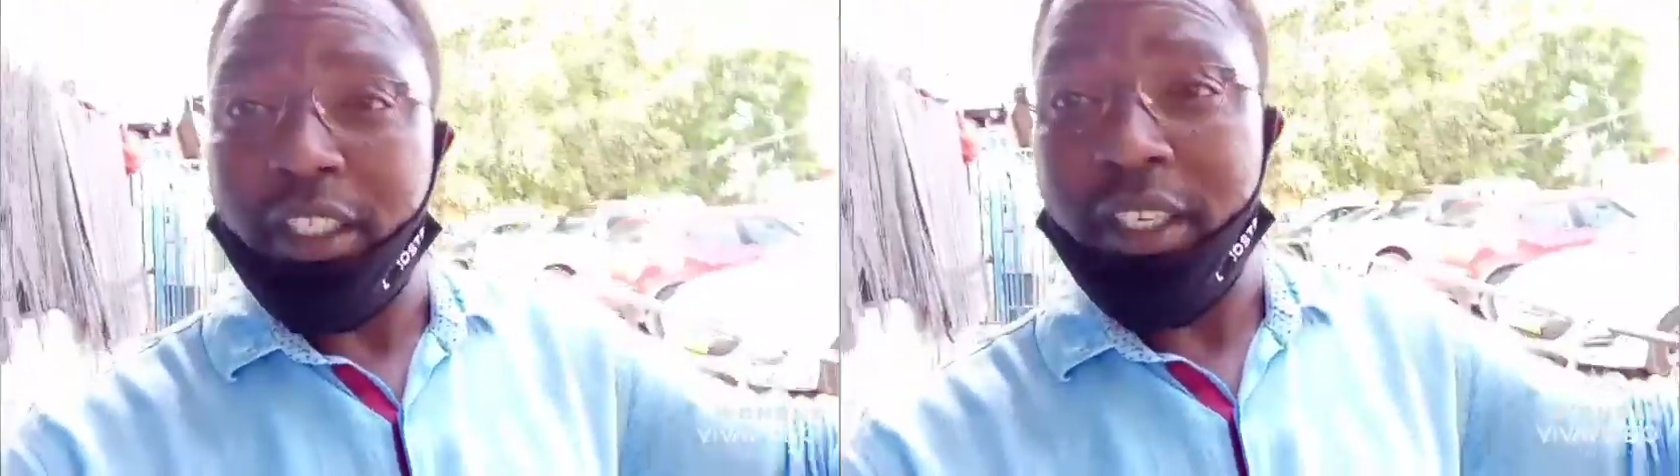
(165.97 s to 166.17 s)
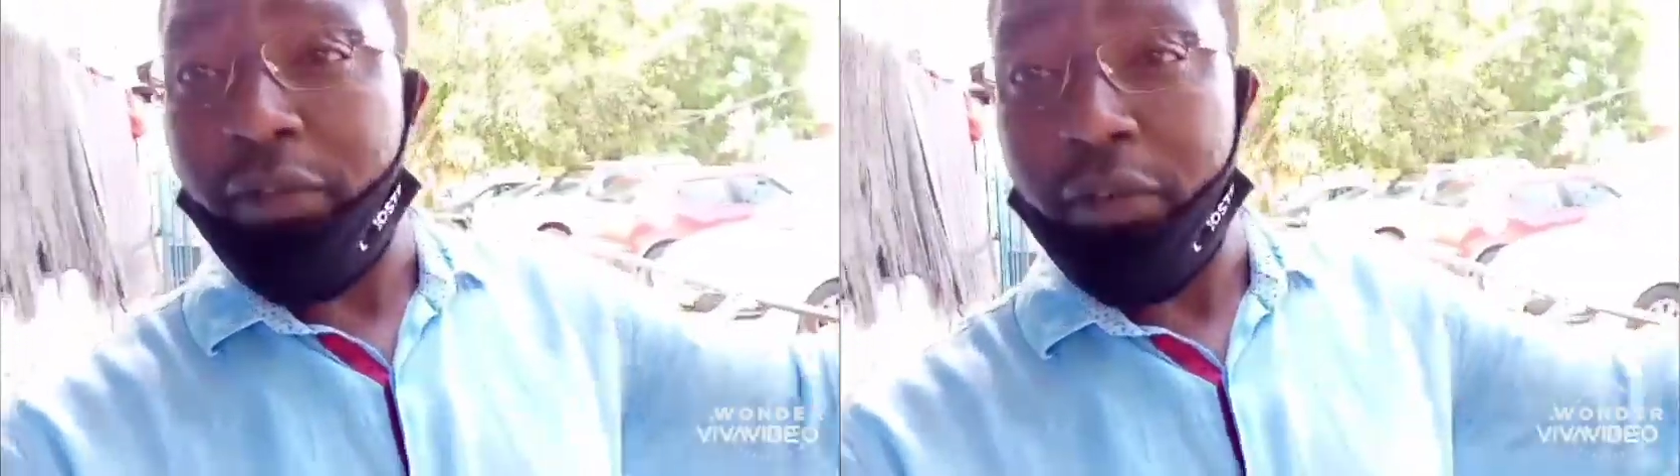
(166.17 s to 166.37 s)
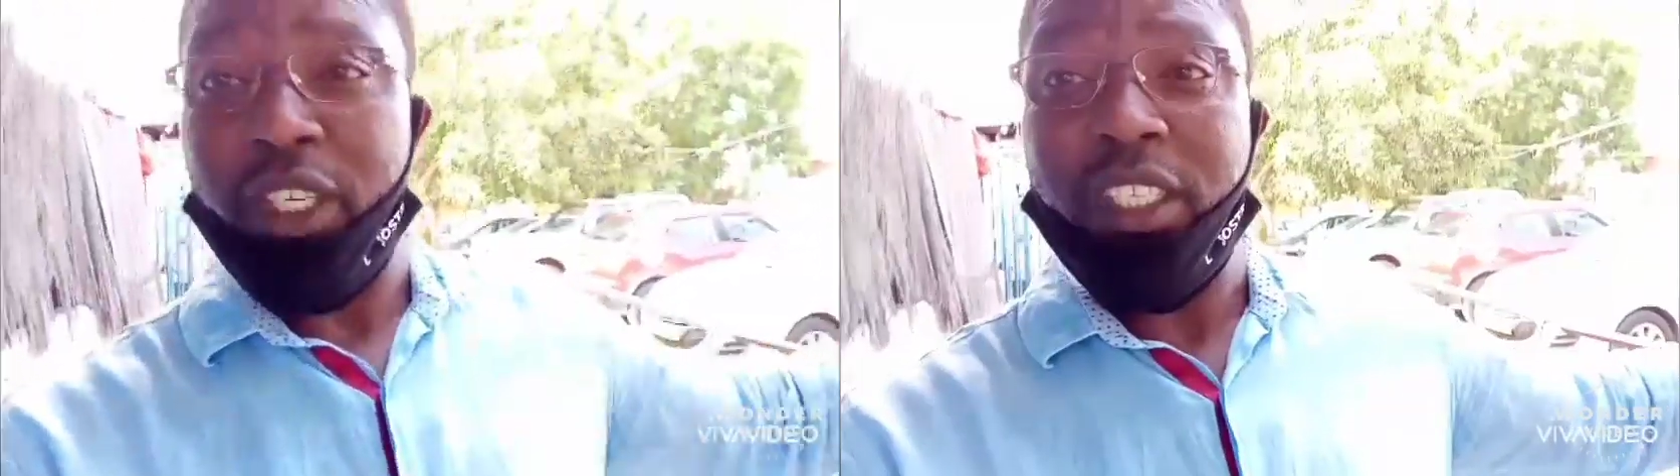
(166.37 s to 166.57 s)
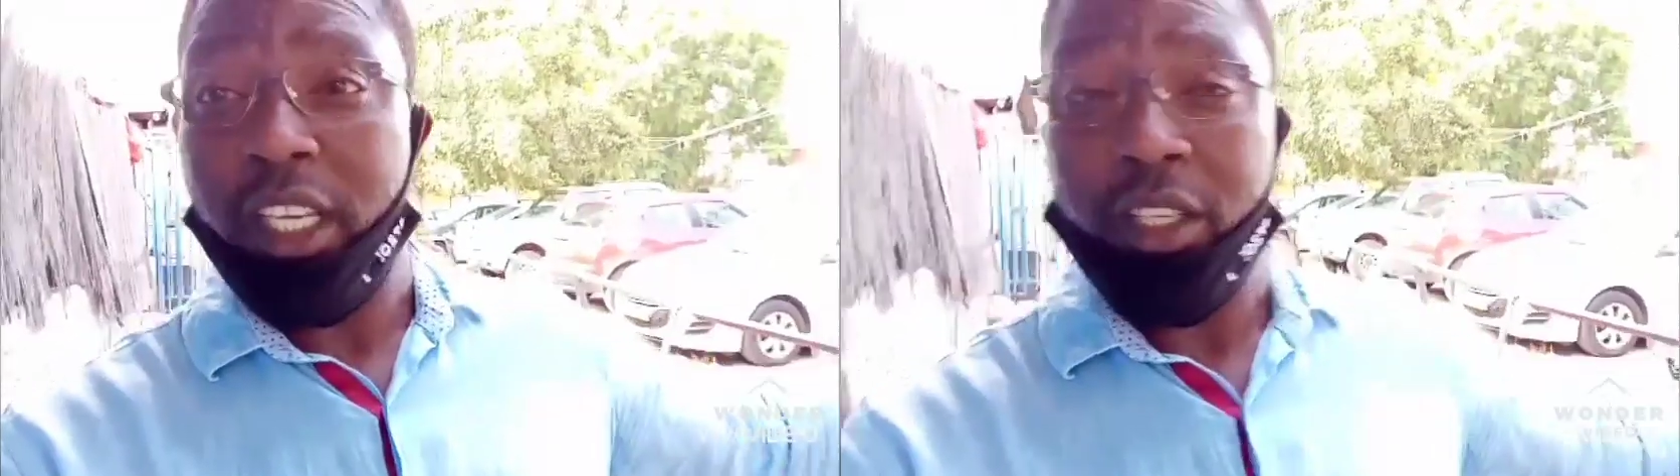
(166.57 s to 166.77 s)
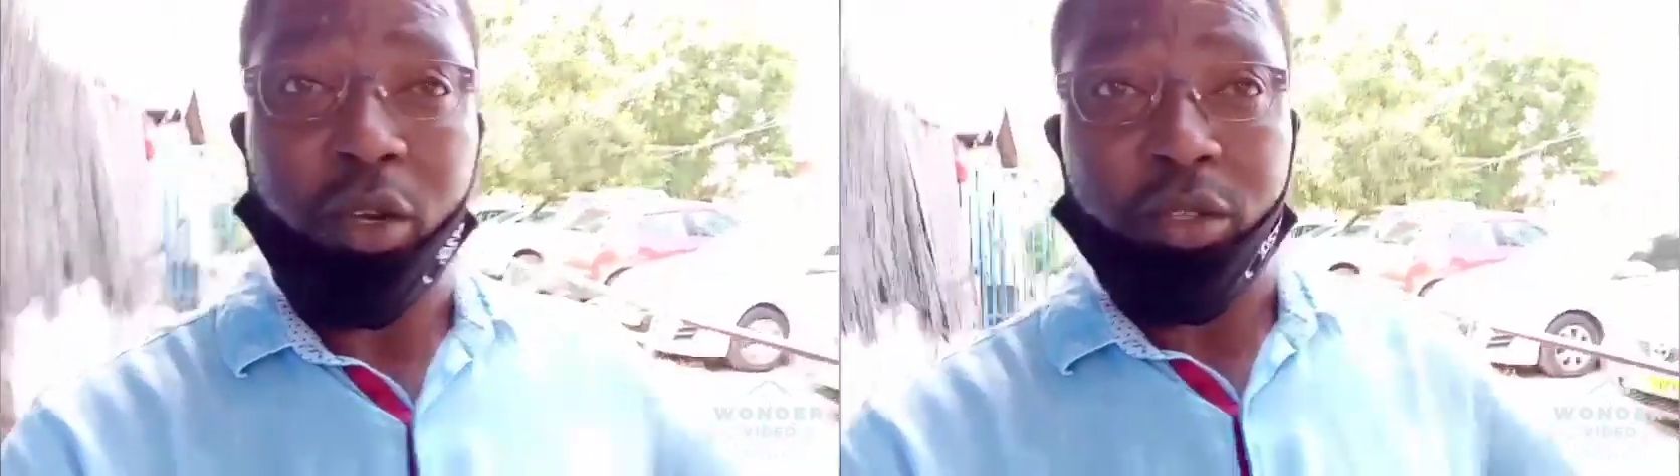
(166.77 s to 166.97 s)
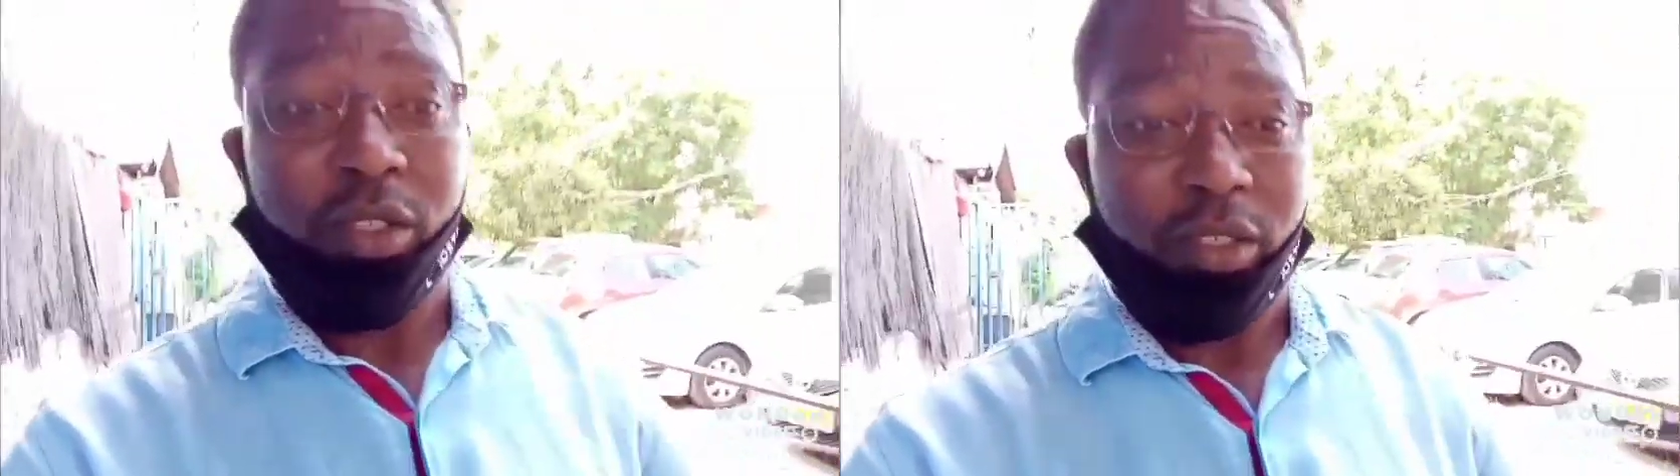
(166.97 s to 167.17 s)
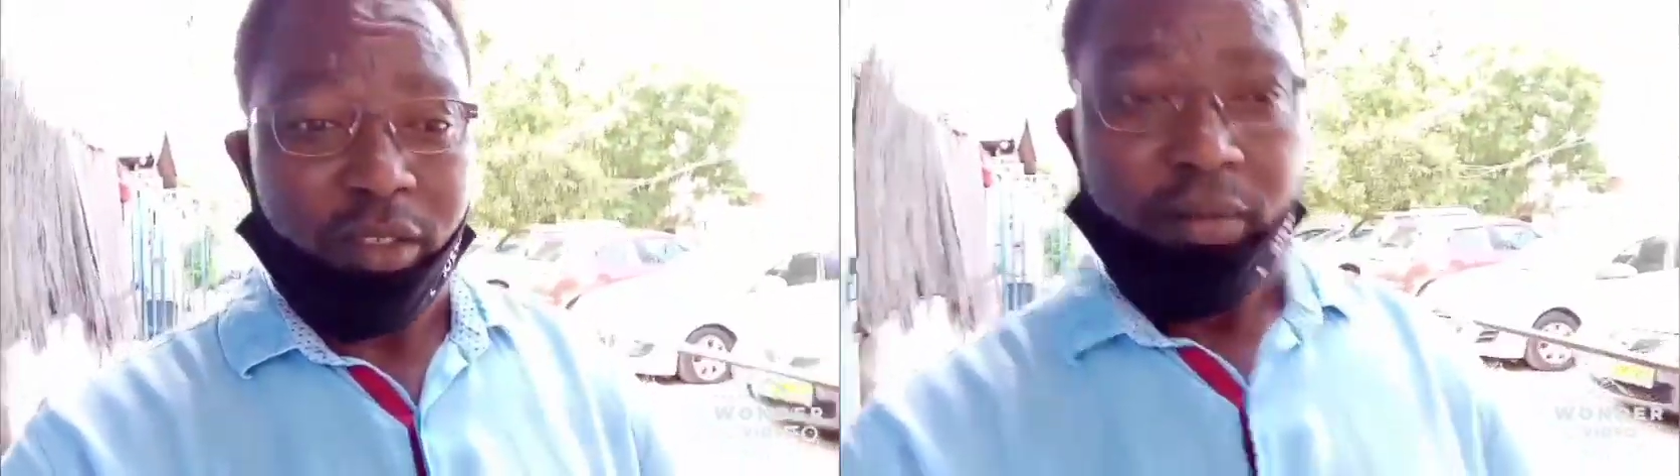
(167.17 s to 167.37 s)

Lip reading: is refugee status.